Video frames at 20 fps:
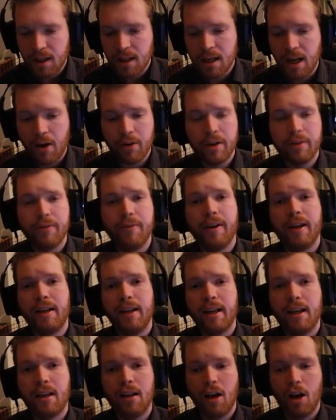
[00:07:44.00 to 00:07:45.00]
Now, if I
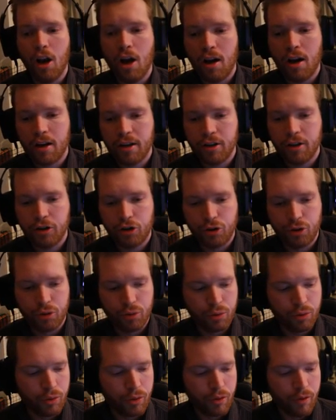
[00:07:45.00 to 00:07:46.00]
click Lock
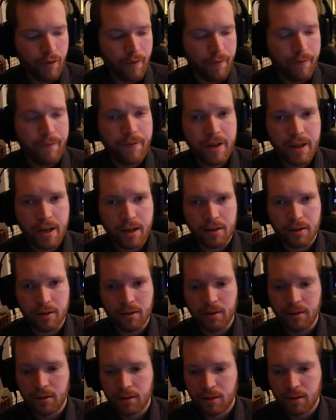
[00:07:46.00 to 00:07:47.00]
to
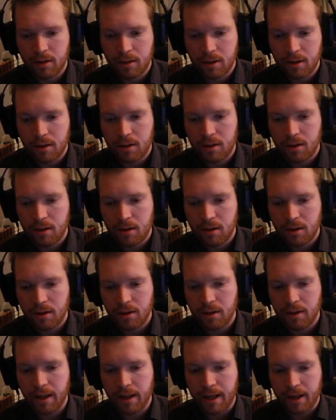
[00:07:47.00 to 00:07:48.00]
Vehicle,
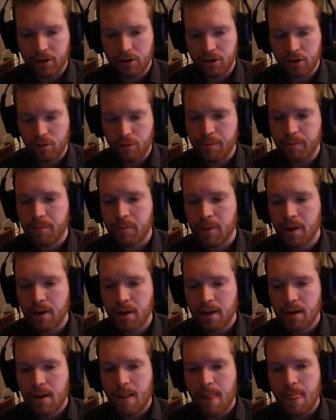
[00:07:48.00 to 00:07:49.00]
like so,
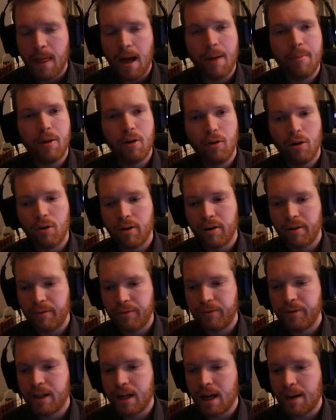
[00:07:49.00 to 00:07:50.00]
I'm no longer in
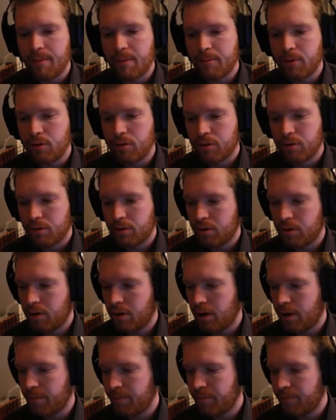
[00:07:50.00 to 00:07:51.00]
free camera mode.
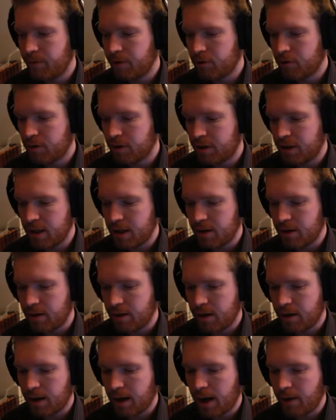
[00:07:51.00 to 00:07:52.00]
As you can see
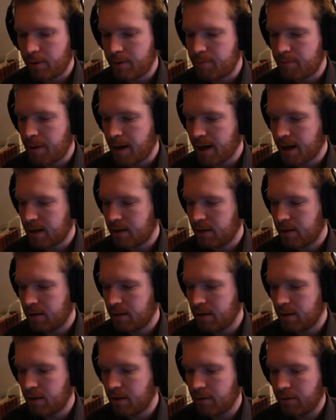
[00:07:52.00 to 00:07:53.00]
here, I went back,
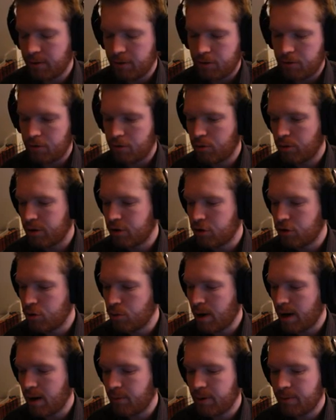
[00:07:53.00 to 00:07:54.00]
with the
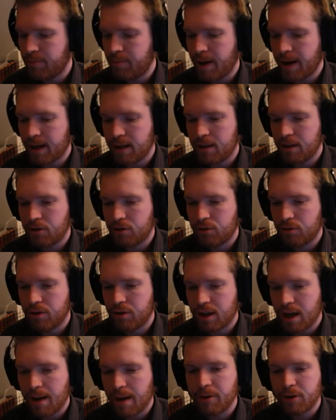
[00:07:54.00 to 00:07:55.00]
UI, I went back into
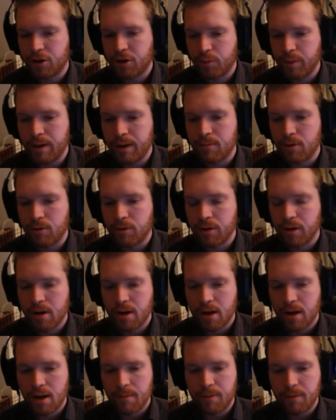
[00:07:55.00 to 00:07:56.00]
the camera suite mode.
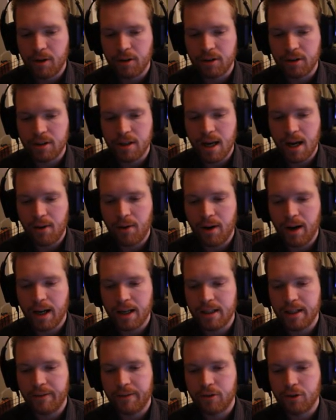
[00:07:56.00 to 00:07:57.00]
Because now I
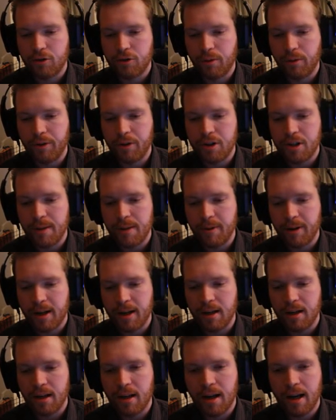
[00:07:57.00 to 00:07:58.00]
actually have control the ship
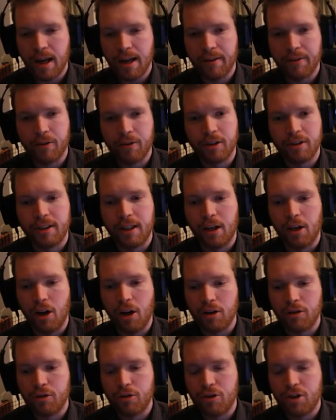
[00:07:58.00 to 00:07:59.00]
again. And of course, set
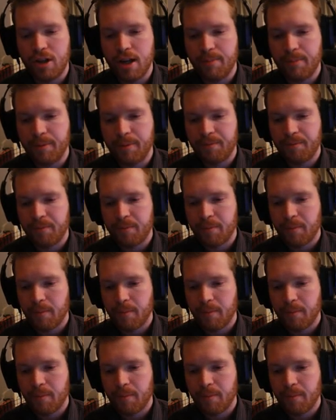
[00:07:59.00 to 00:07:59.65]
lock to ship.